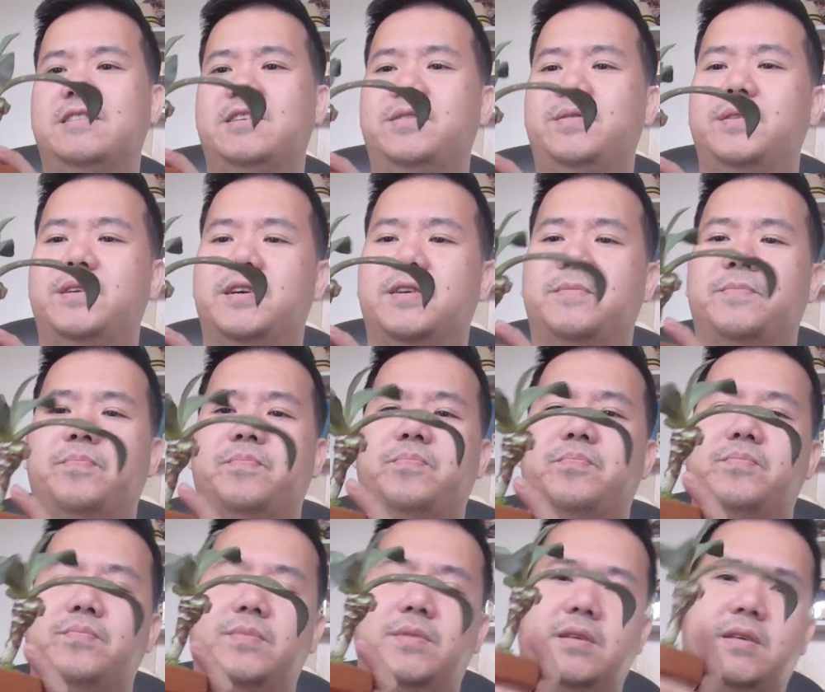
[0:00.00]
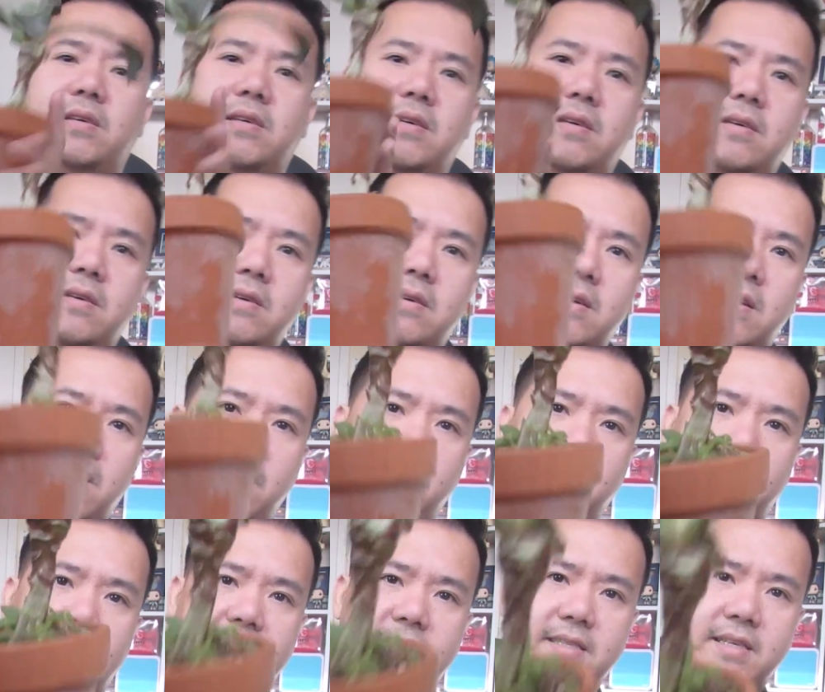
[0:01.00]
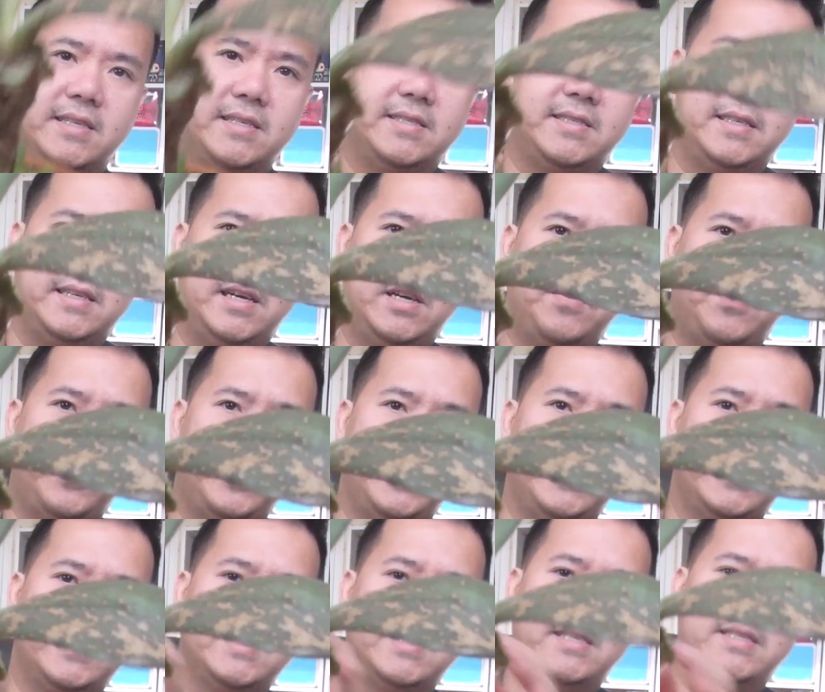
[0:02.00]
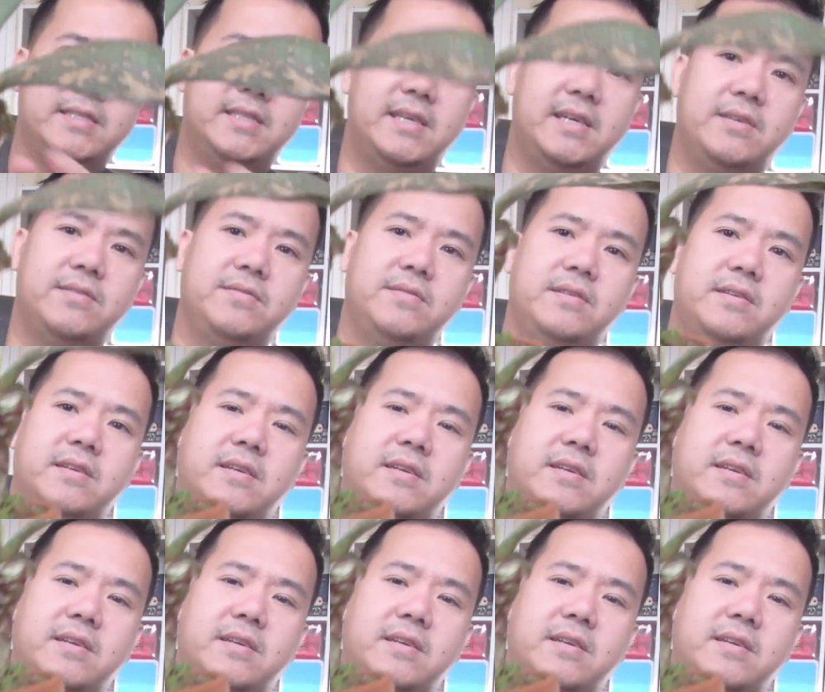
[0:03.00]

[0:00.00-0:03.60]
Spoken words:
there we go. That's it. See how pretty this is now?